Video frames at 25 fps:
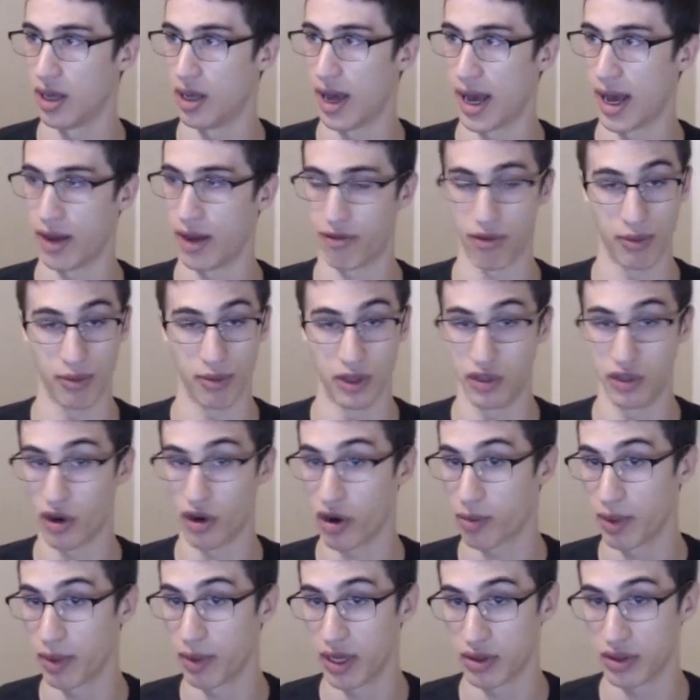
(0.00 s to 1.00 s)
from the
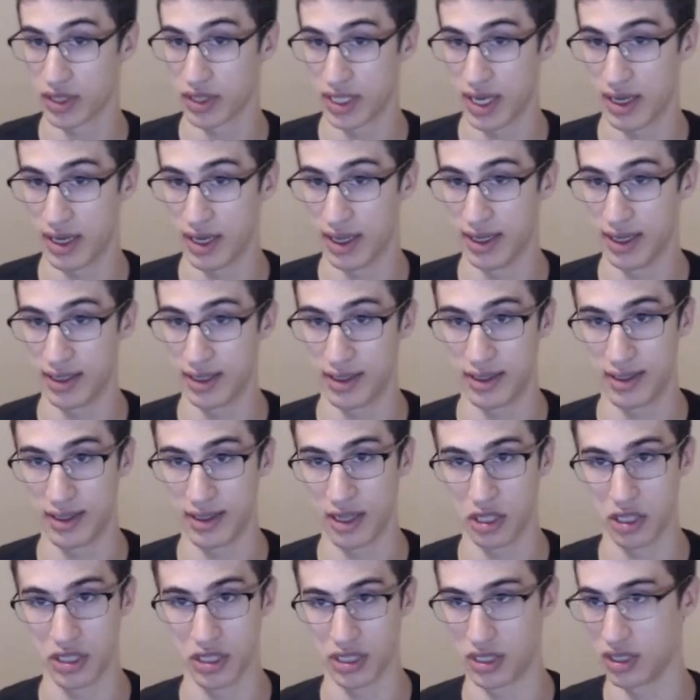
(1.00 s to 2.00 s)
Darkmantle set, it
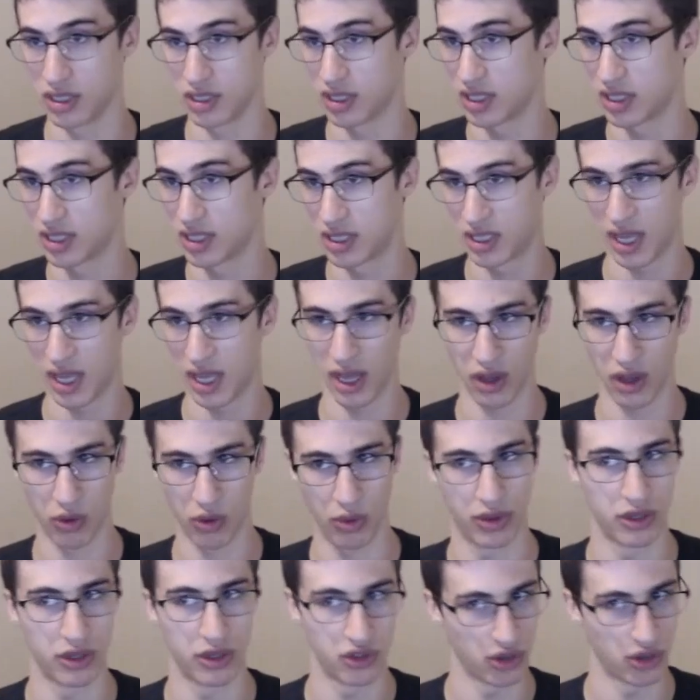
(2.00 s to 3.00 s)
doesn't scale
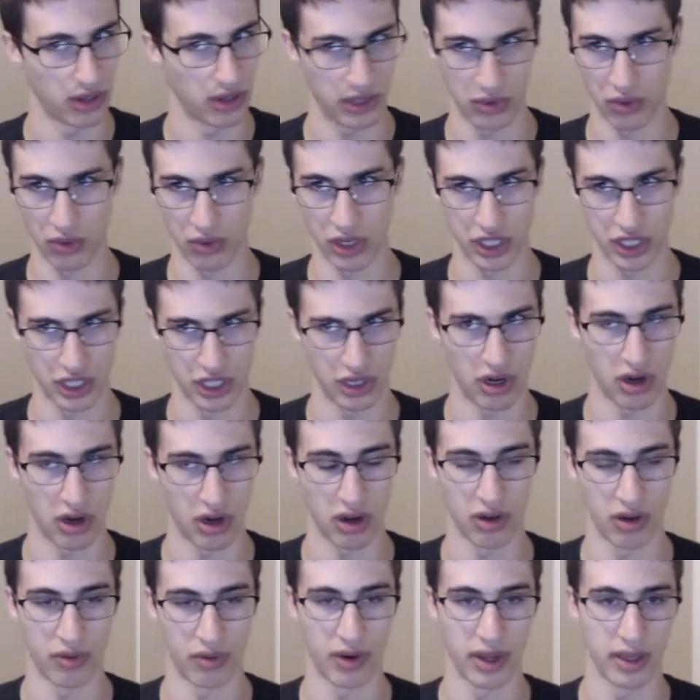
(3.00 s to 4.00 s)
with Adrenaline Rush at
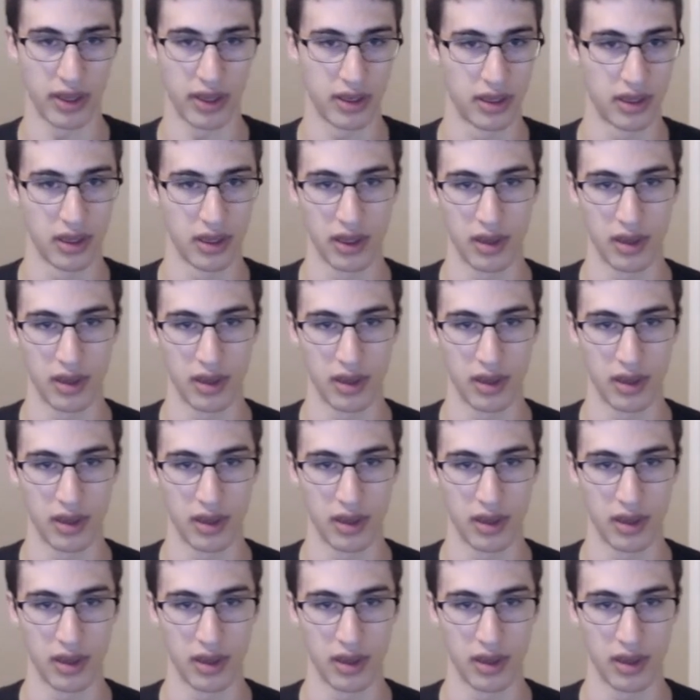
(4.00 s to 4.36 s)
all, right?